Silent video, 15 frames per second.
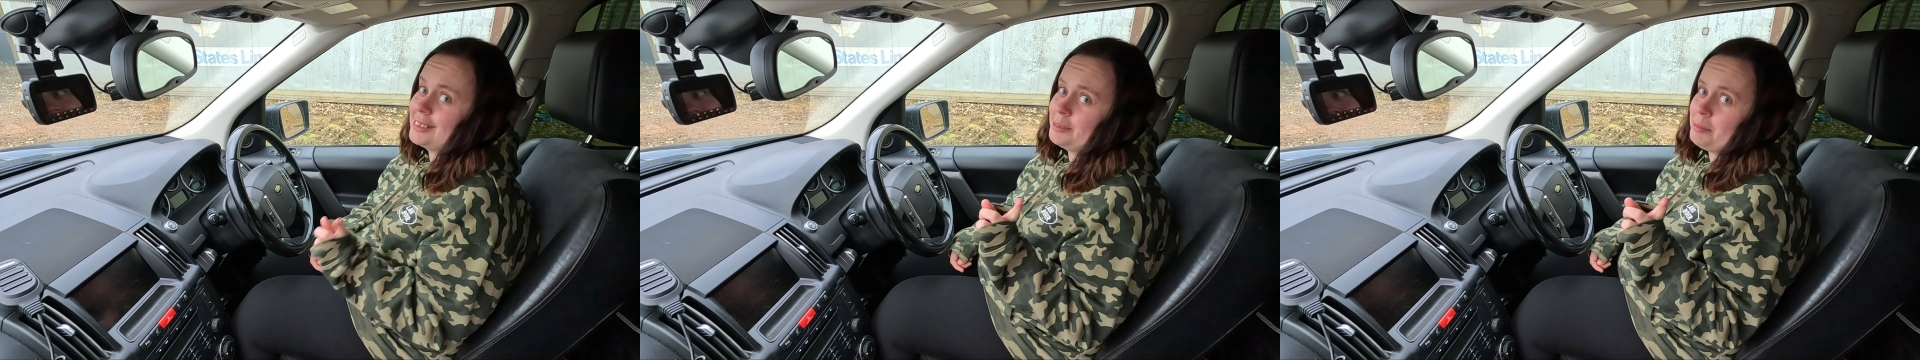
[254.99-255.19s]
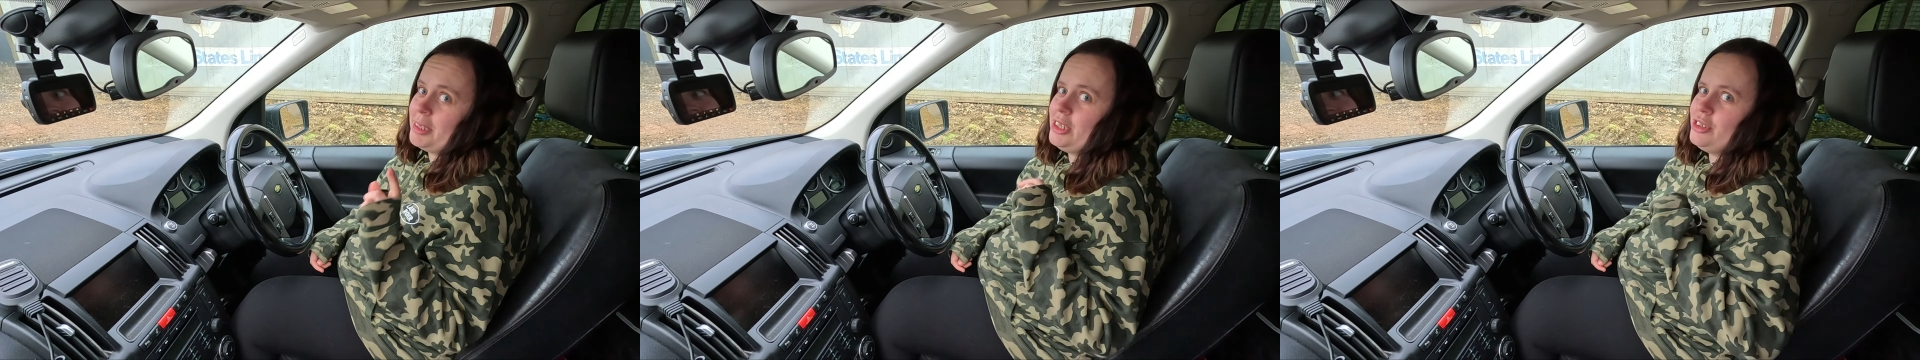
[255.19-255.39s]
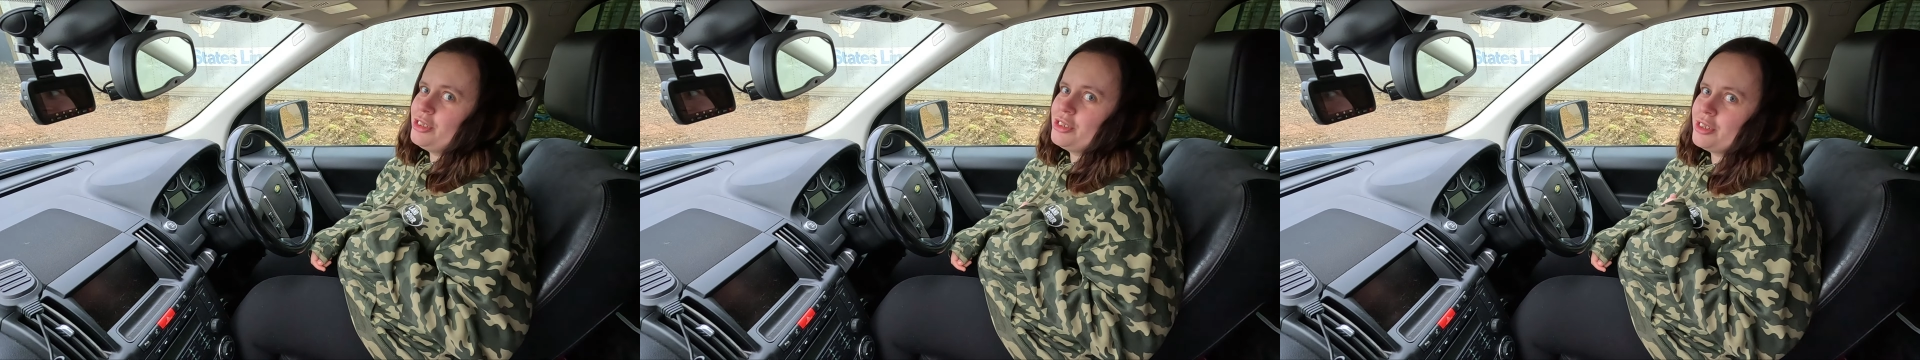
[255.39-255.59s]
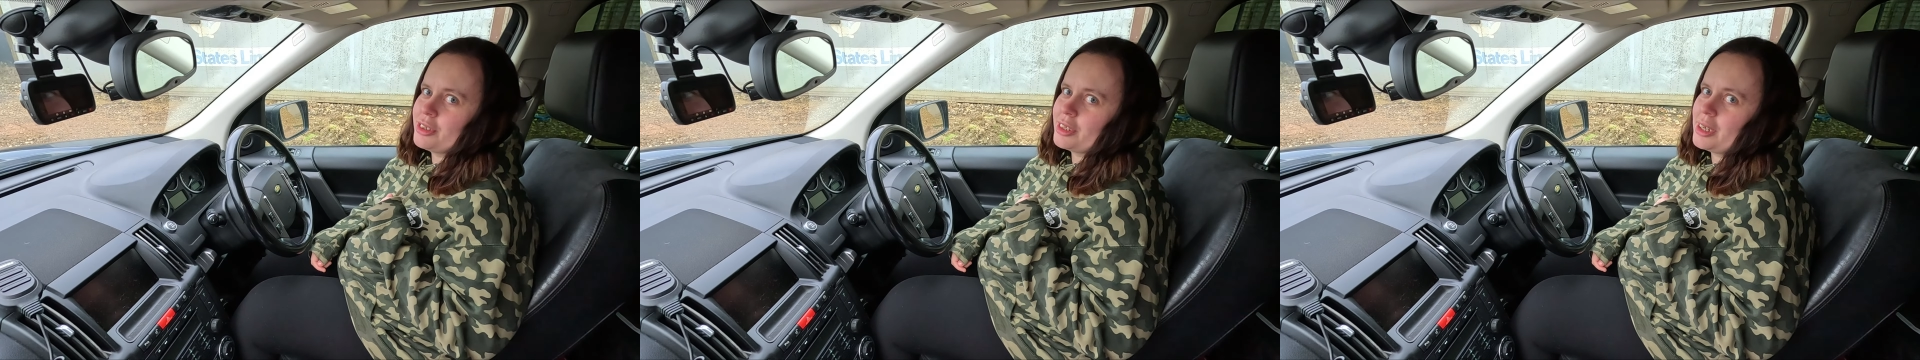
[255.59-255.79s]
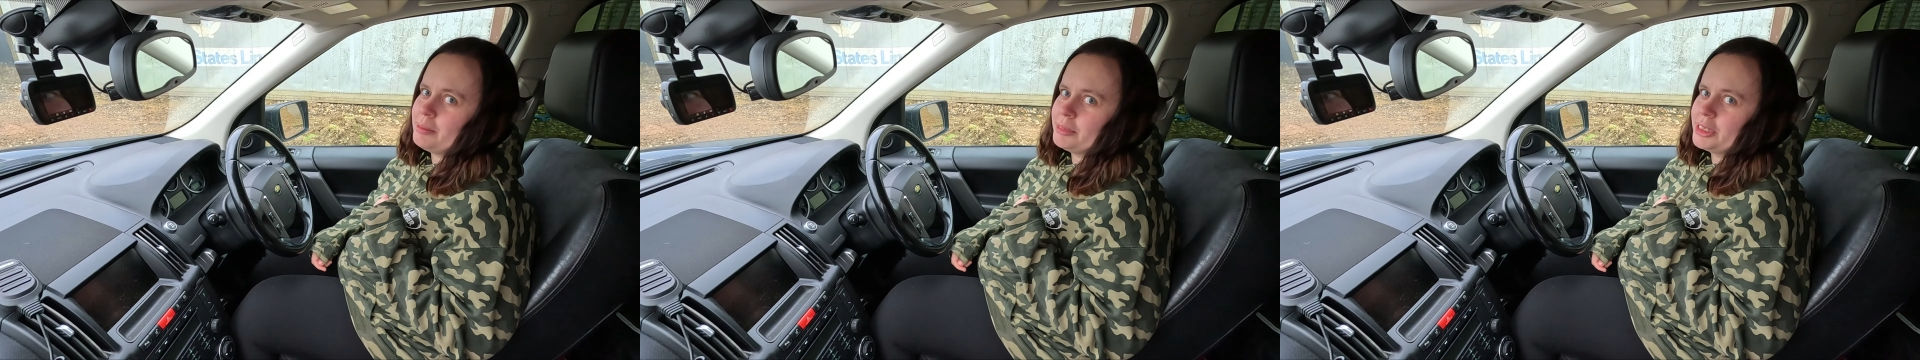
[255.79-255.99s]
doesn't mean you
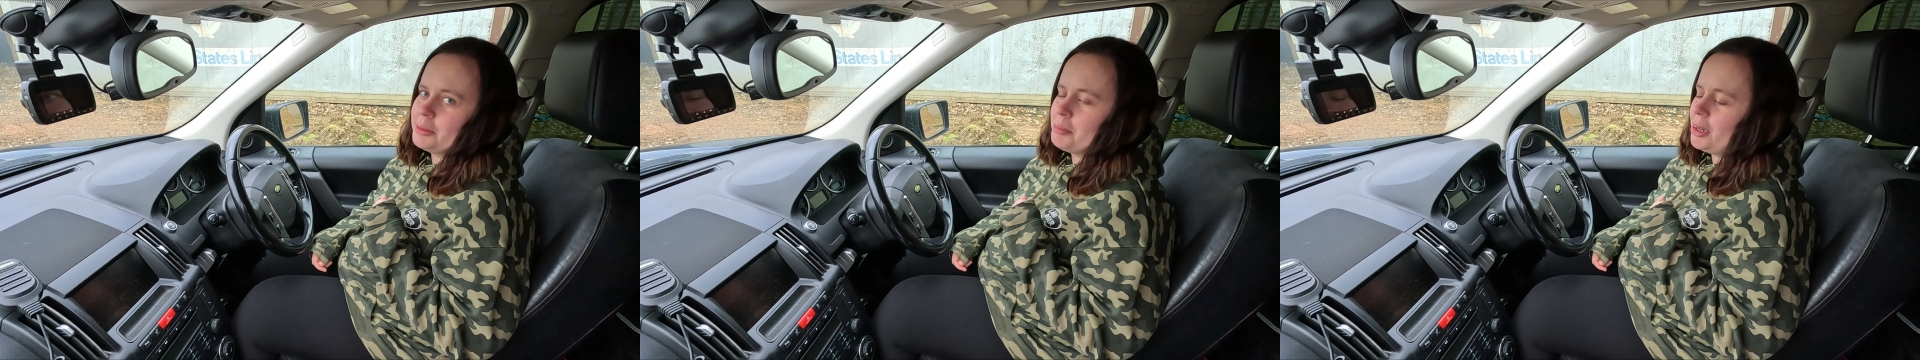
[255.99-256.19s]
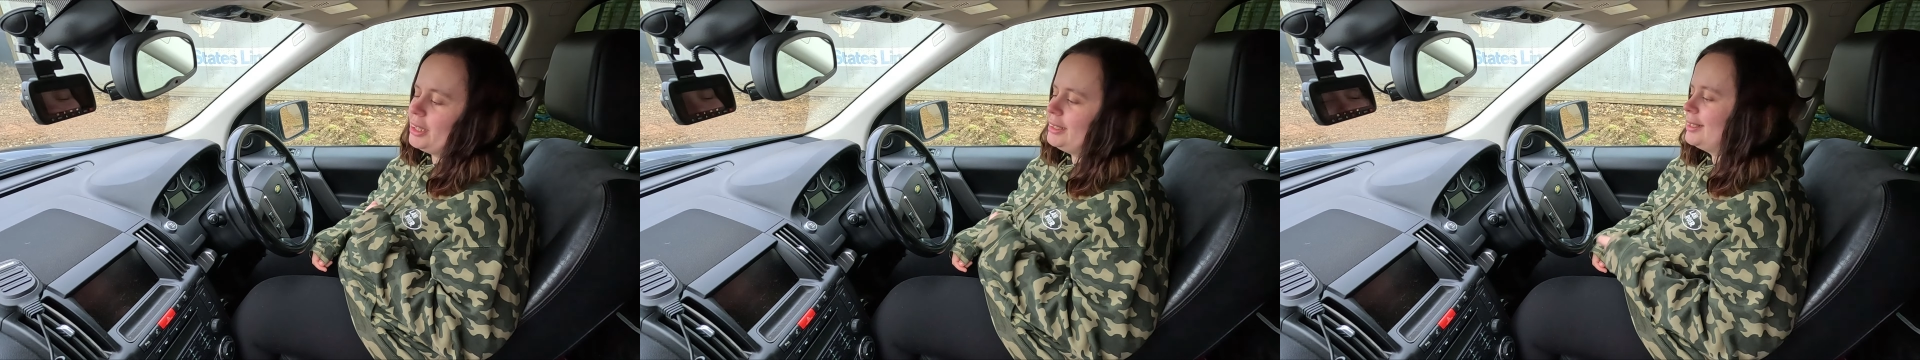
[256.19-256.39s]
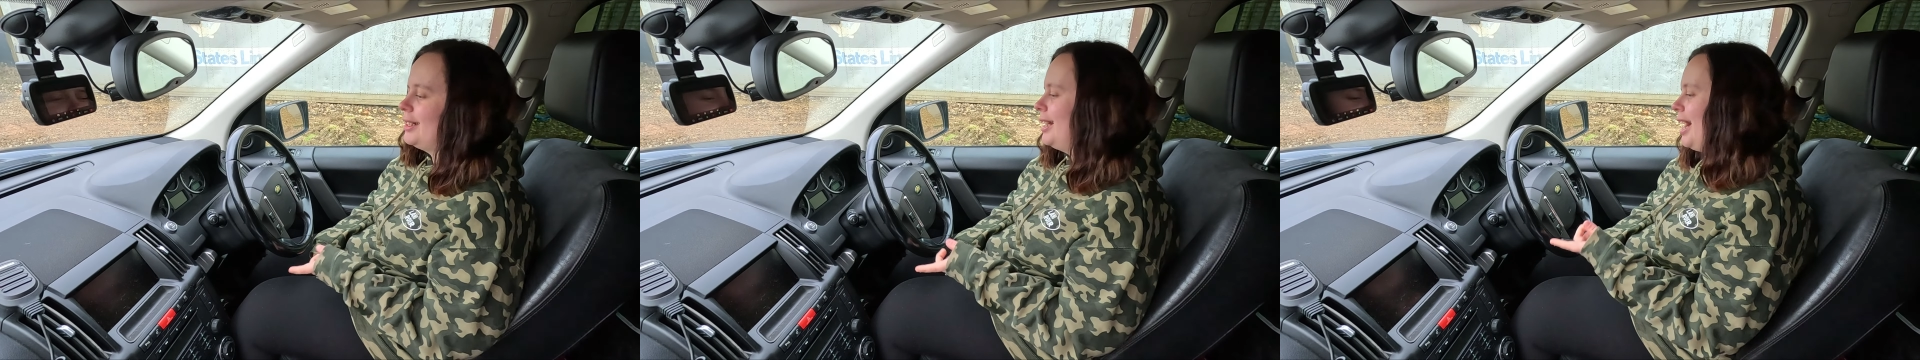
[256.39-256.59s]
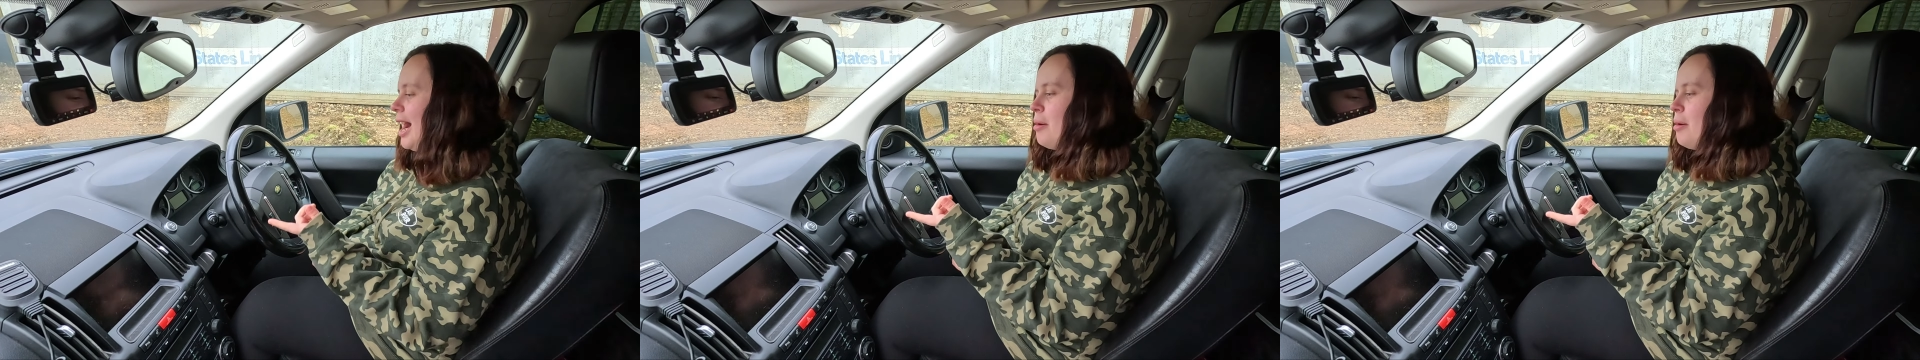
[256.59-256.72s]
should comes to mind.